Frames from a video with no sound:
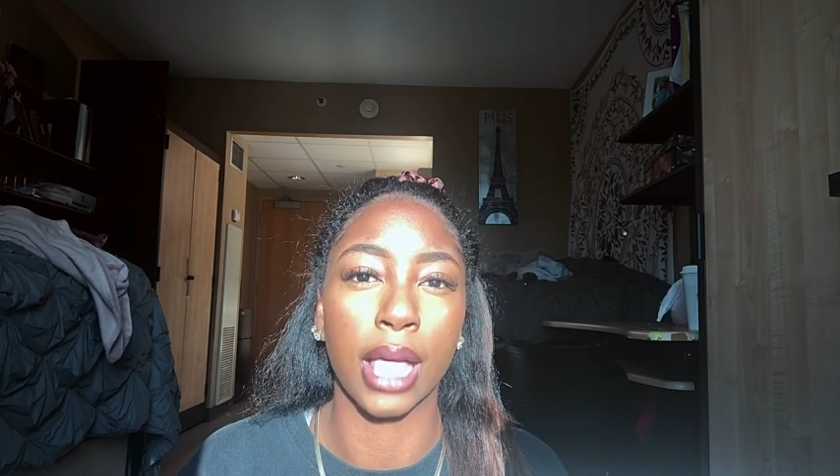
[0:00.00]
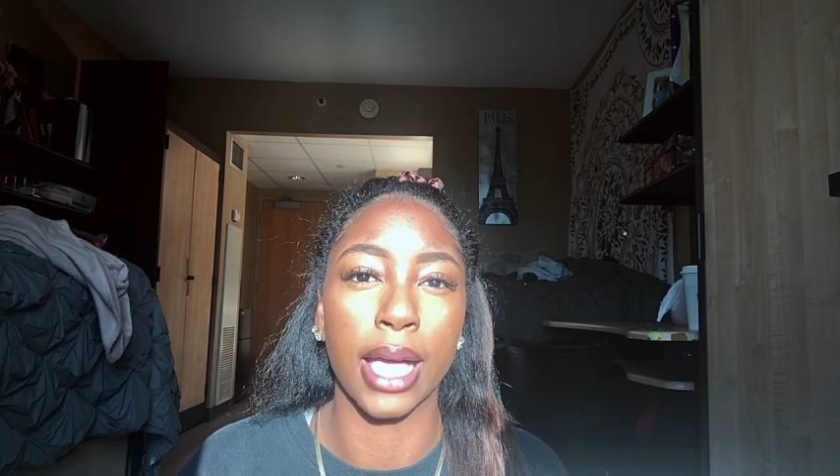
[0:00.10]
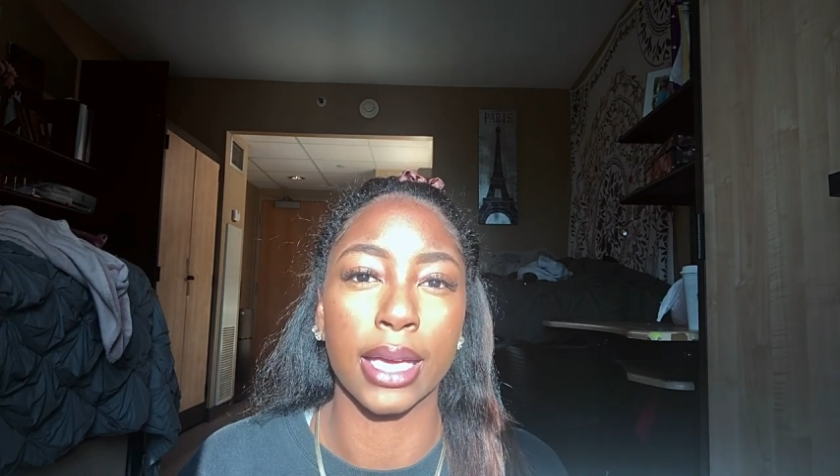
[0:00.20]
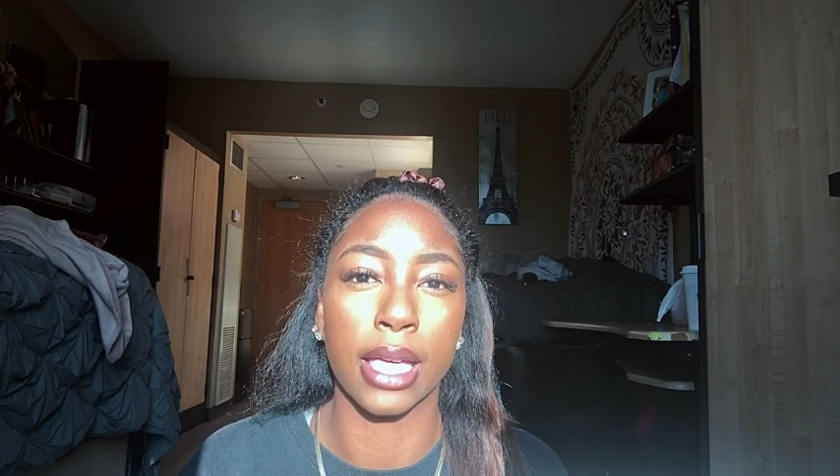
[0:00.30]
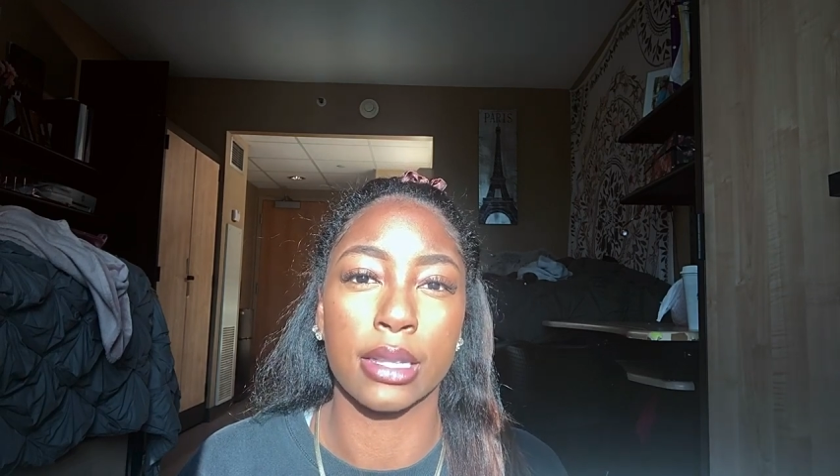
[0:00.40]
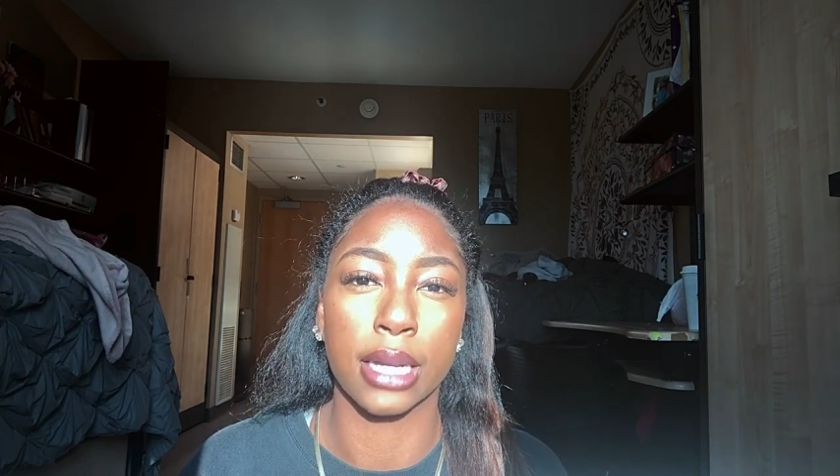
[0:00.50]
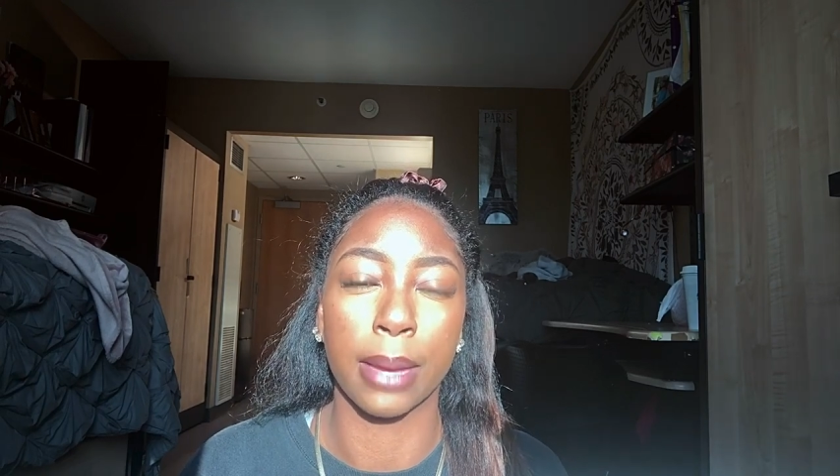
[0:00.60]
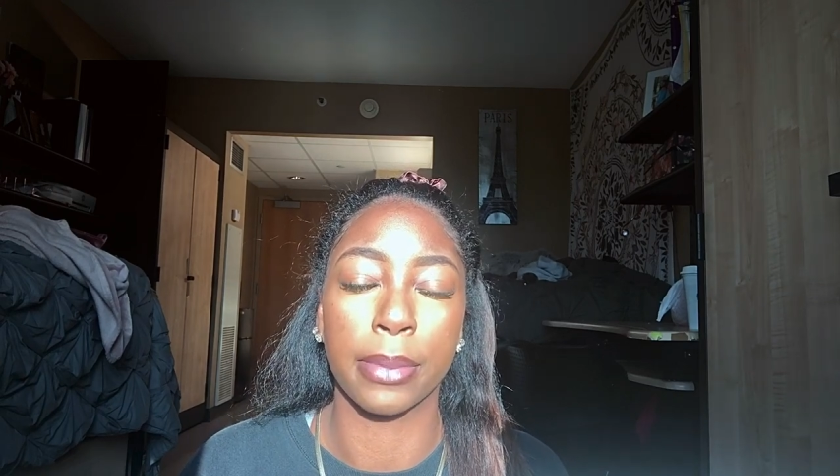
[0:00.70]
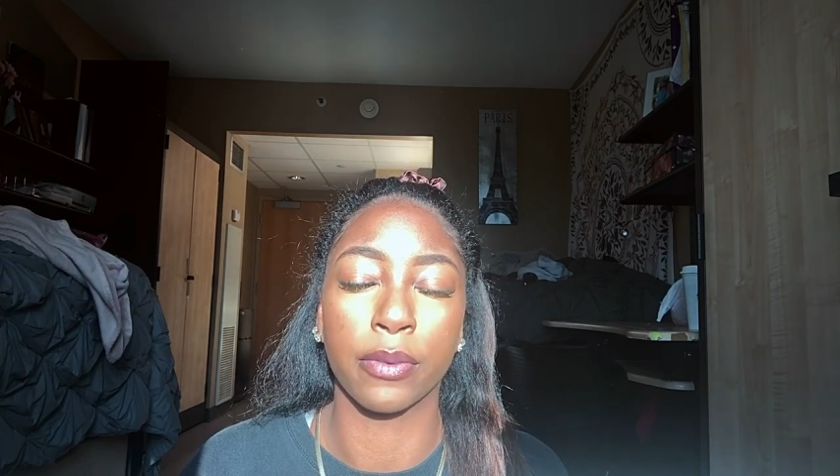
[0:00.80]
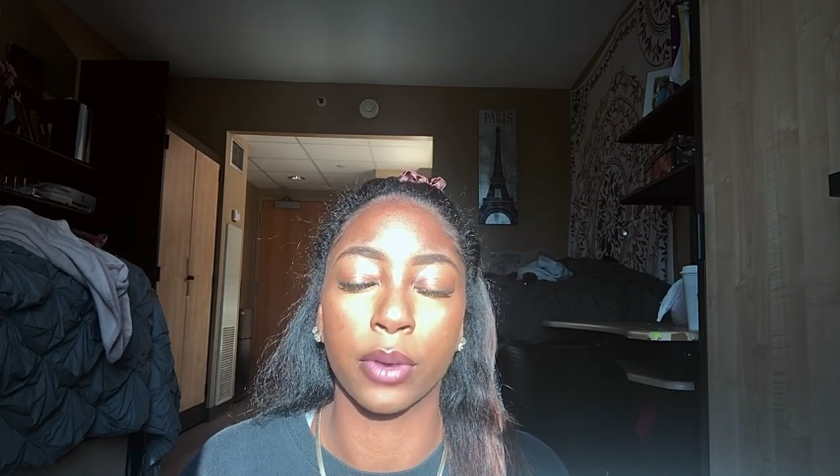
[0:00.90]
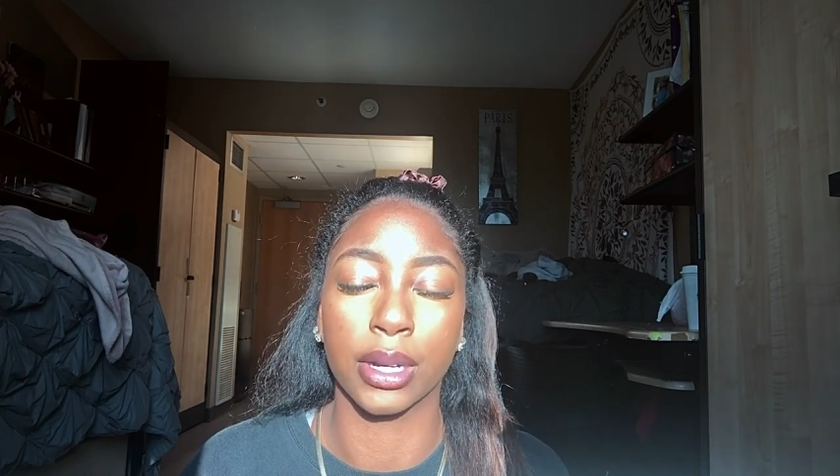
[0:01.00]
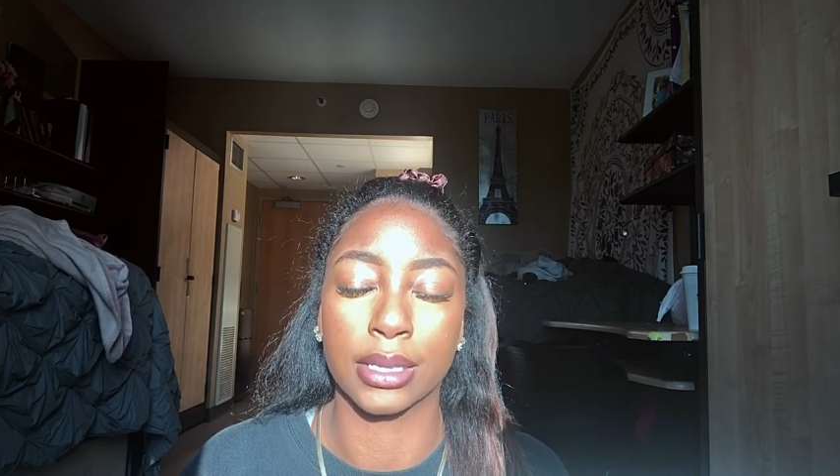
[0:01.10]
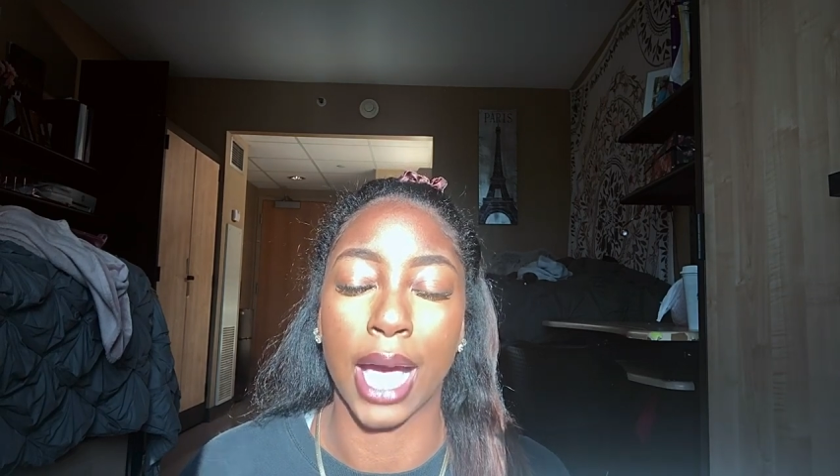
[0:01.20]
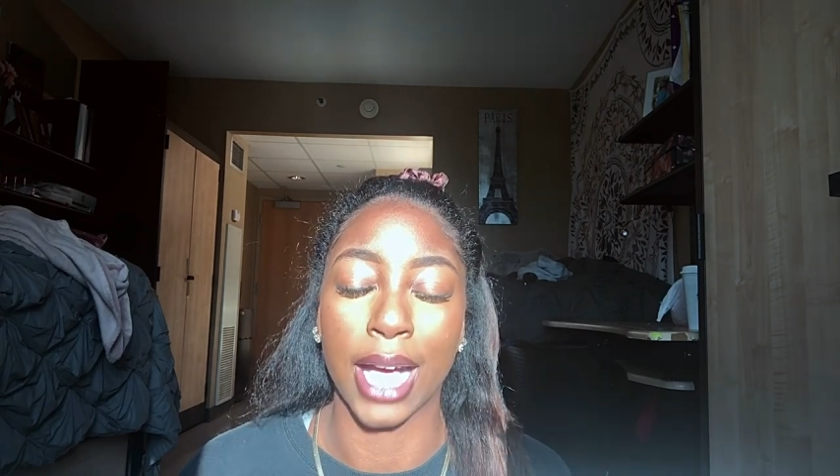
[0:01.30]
like in depth of what it's